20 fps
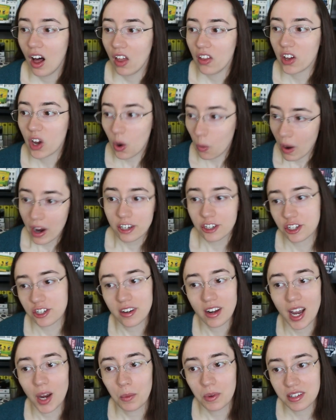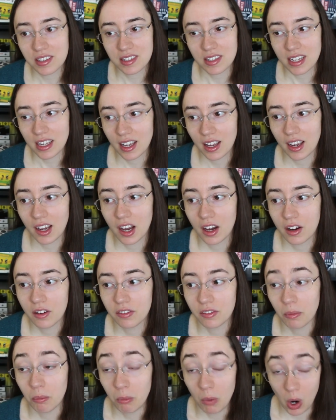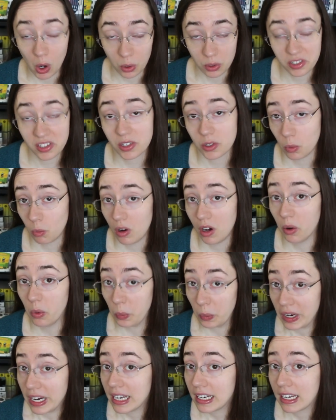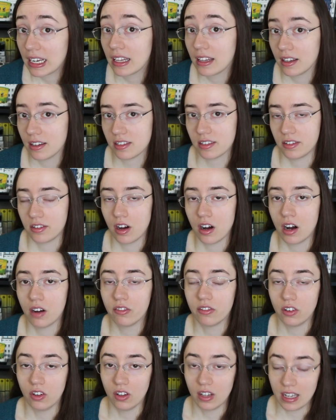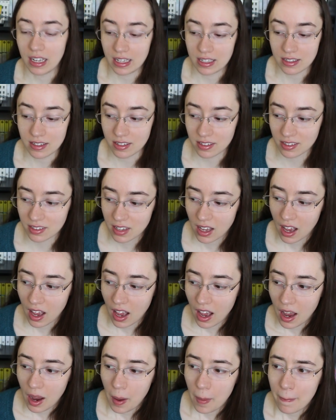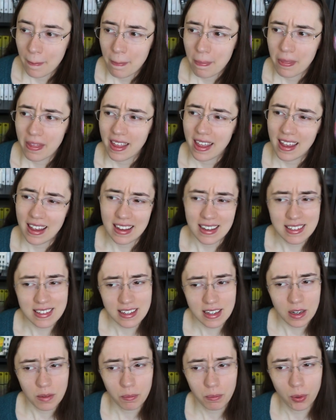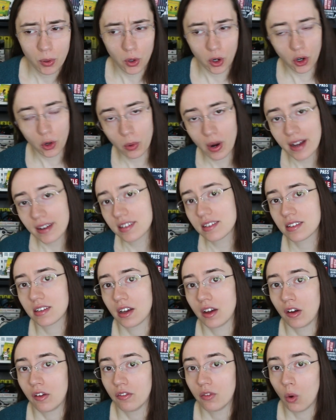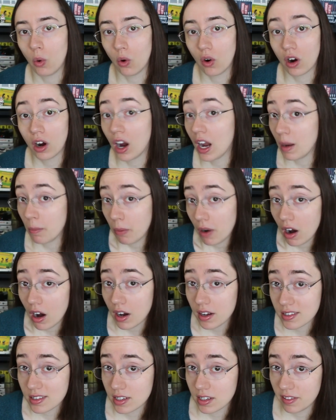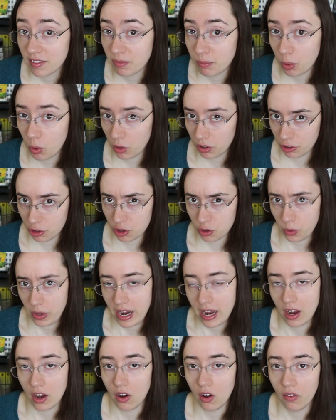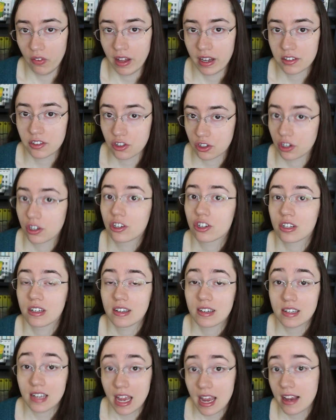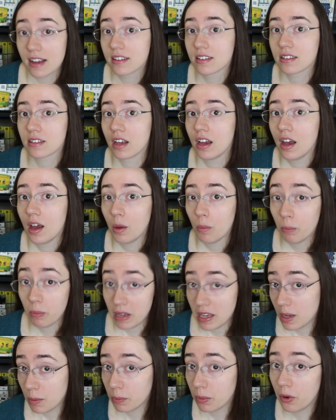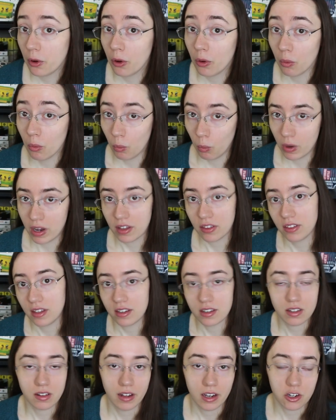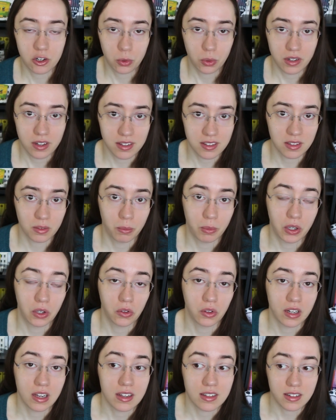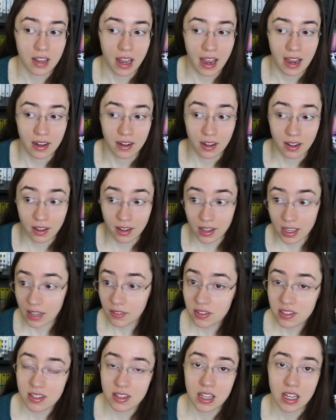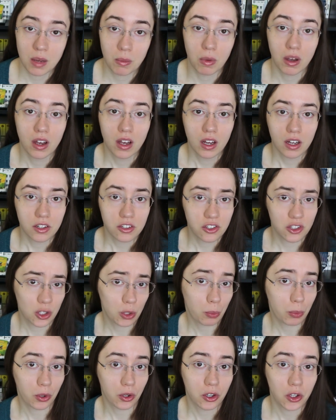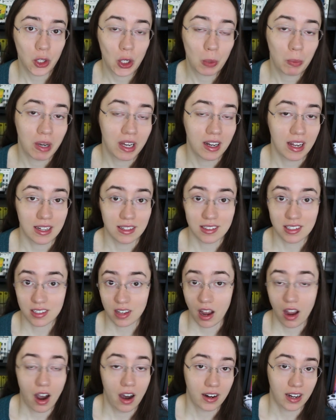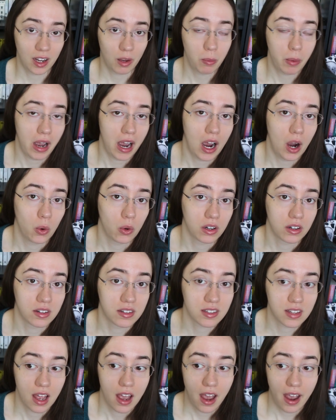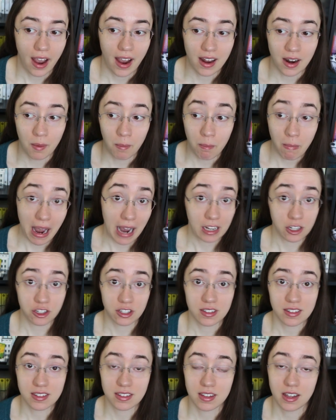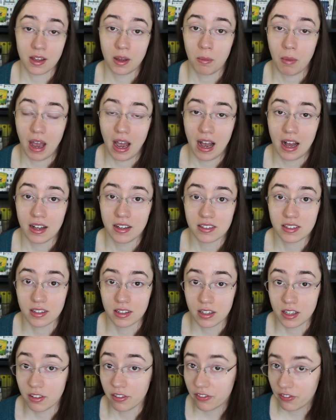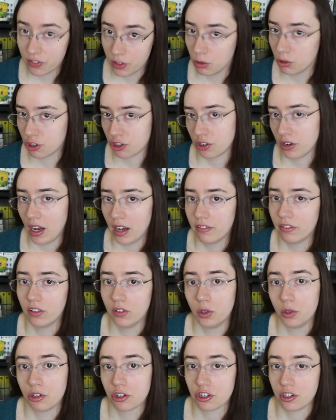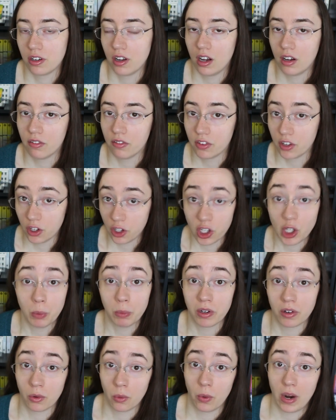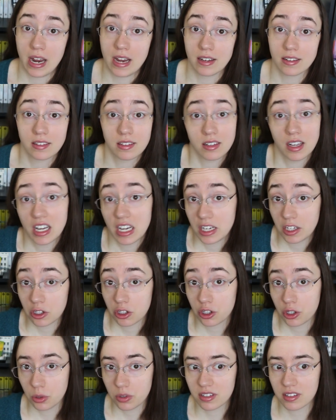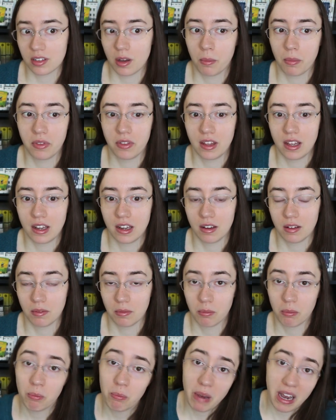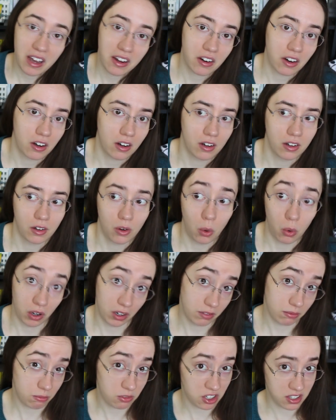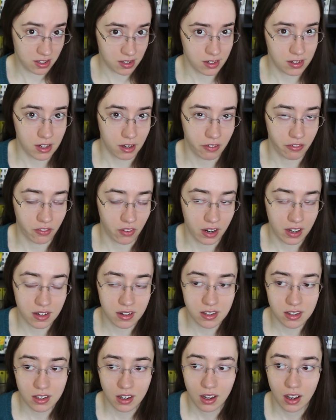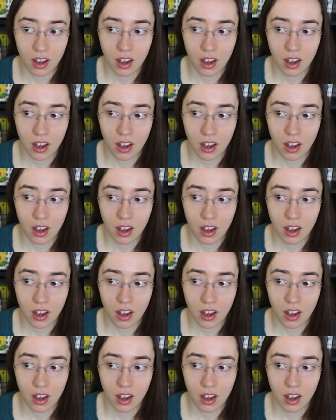The question I was thinking of most while reading this novel is is it progressive or a positive portrayal that Sturgeon takes people with intellectual disabilities and gives them superhuman and psionic powers and imagines them as the future evolution of the human race to something better or just different?